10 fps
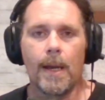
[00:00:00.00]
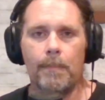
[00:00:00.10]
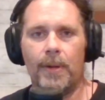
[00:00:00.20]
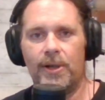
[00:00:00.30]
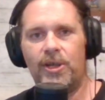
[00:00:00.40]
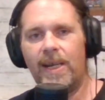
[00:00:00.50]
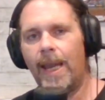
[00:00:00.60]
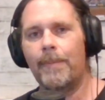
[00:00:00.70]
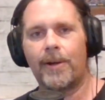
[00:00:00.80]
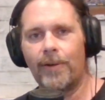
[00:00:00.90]
But she
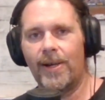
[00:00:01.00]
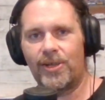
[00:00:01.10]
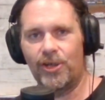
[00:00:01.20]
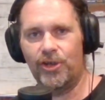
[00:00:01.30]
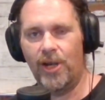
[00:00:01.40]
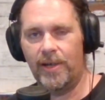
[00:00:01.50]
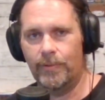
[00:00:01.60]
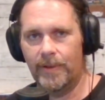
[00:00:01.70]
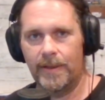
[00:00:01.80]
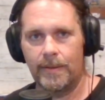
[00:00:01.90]
came across as
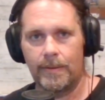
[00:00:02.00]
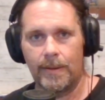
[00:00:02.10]
genuine.